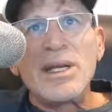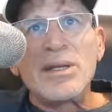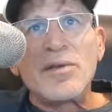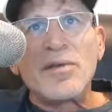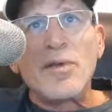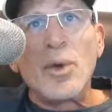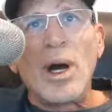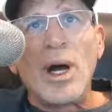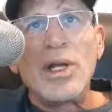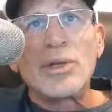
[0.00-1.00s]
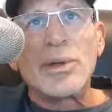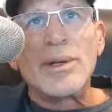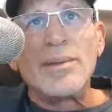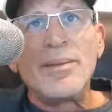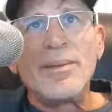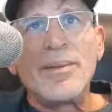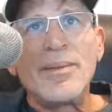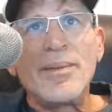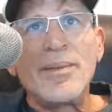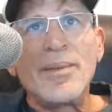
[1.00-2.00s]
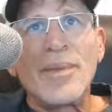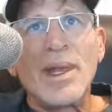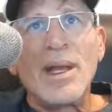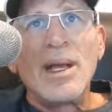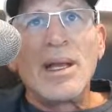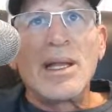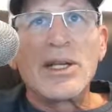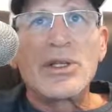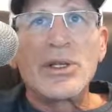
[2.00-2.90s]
to 400. Let's